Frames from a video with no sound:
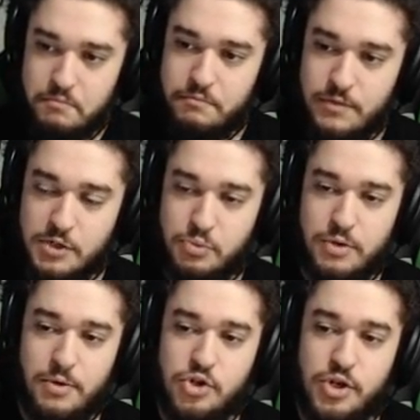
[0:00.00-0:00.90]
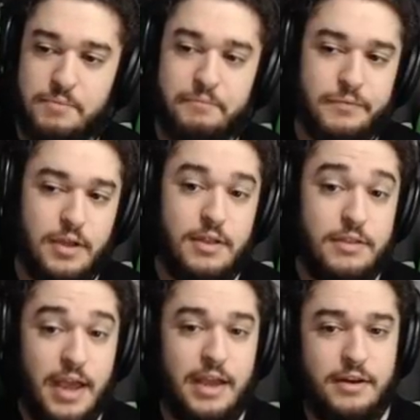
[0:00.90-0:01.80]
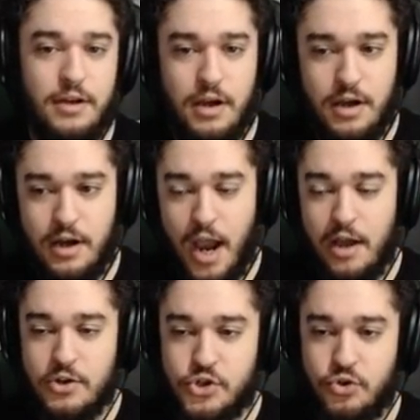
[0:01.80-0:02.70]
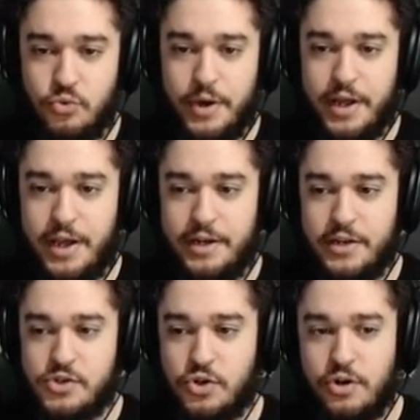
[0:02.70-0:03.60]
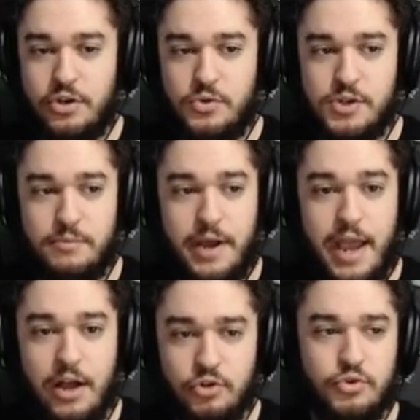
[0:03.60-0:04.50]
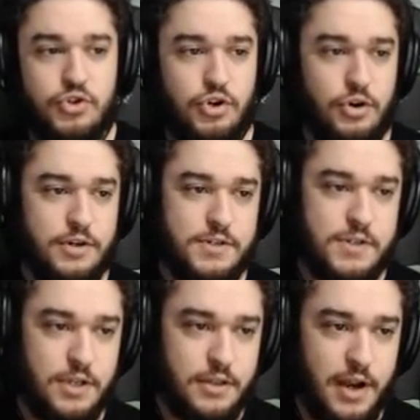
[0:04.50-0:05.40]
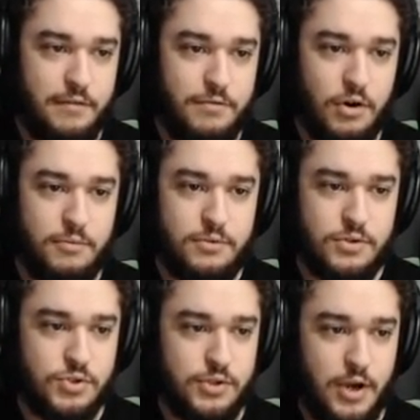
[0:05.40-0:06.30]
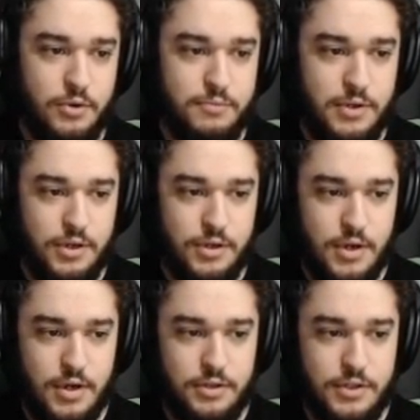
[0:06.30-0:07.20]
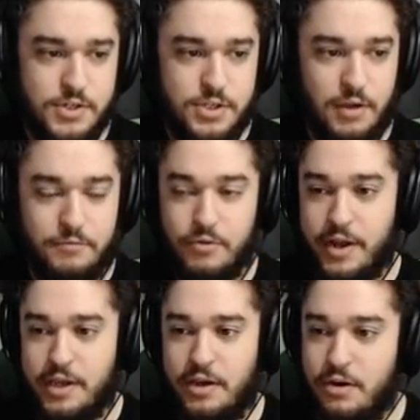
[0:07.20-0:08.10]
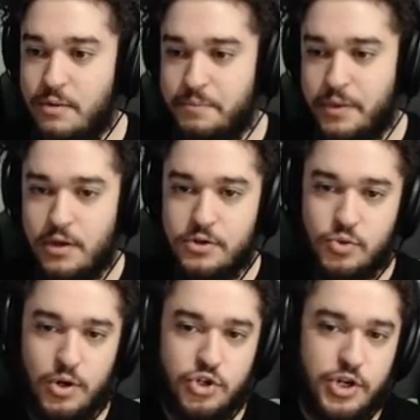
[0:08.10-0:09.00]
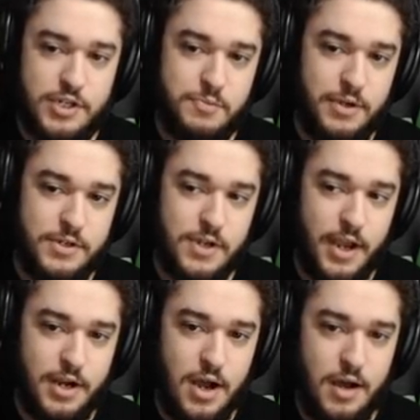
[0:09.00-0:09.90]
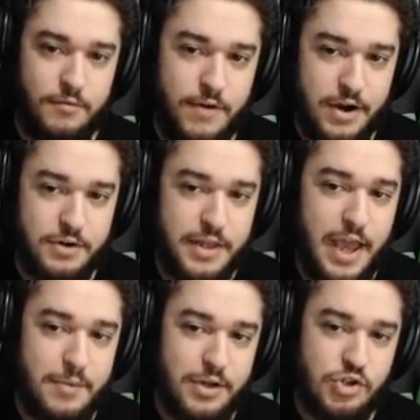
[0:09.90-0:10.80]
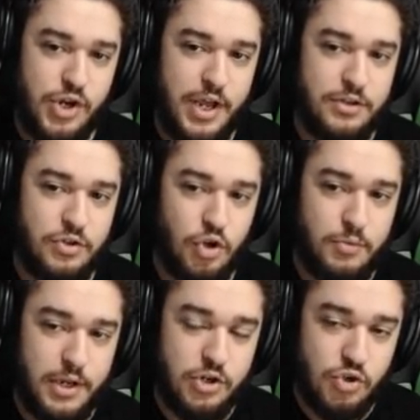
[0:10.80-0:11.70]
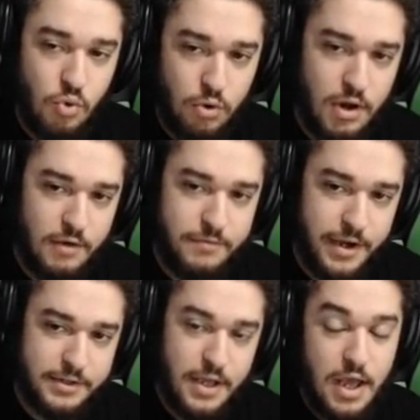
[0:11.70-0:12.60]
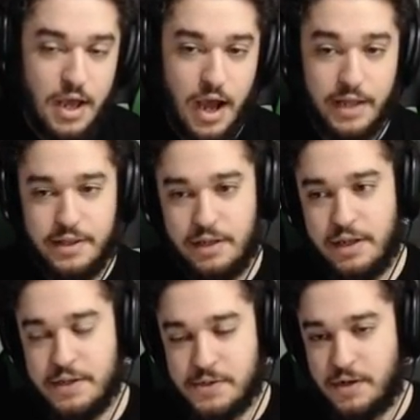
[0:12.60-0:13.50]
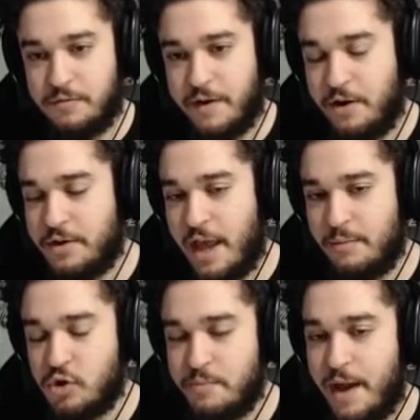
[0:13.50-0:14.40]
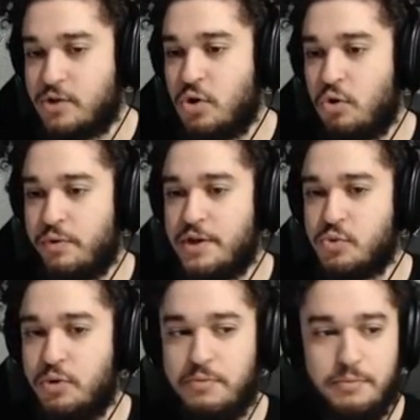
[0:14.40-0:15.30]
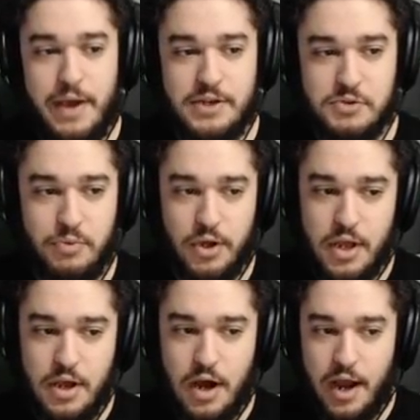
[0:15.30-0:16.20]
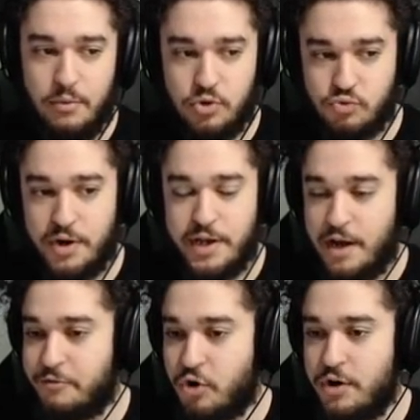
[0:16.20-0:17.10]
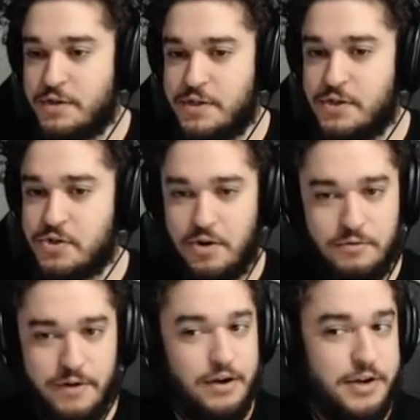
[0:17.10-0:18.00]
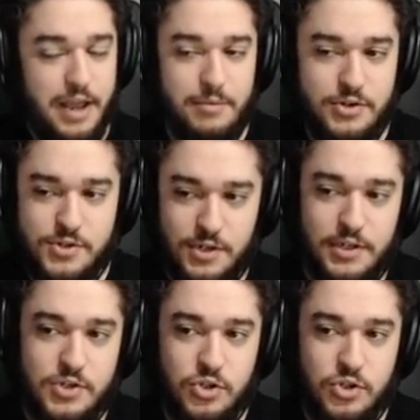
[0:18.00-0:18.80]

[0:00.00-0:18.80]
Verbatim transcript: that's pretty much it. Then uh, I also went ahead and started using my Eldritch currency that I farmed. So that would be this stuff right here. So on chess piece, I got fire damage and determination aura effect. Ideally, instead of fire damage, max all res would be best, but I was running out of currency, so fire damage is at least